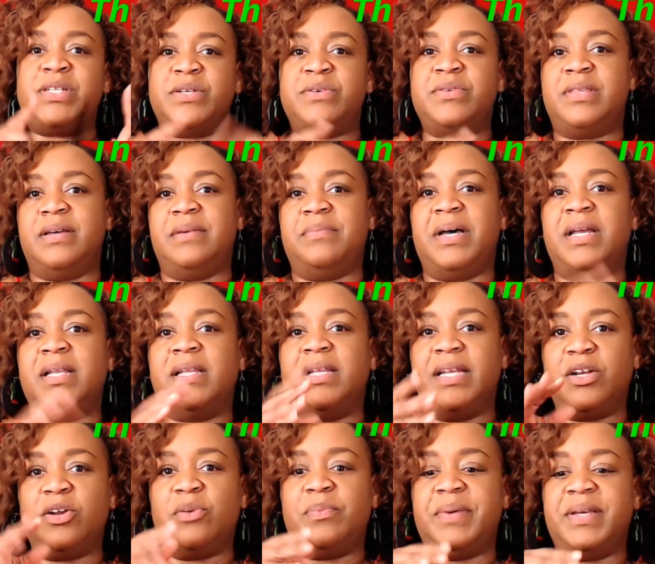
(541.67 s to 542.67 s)
do them a
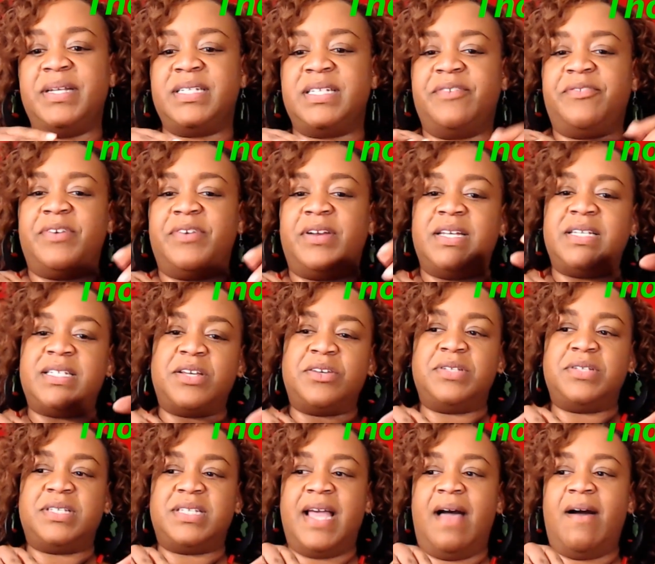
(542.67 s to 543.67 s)
little bit differently. So
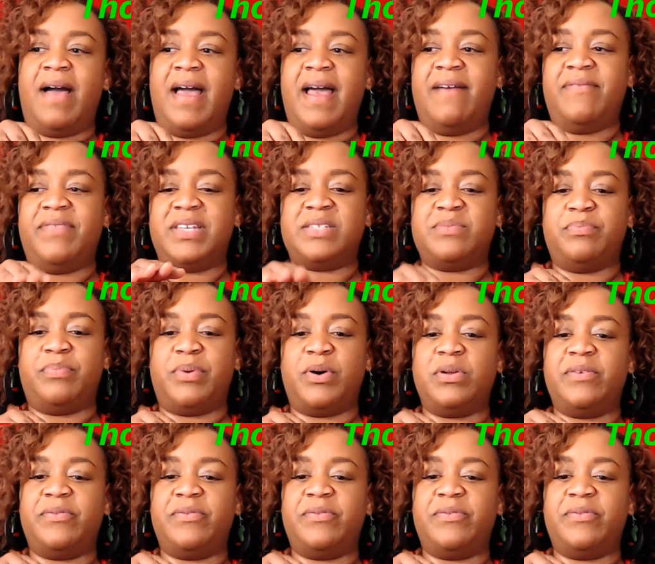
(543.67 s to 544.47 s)
you see how I have this bowl of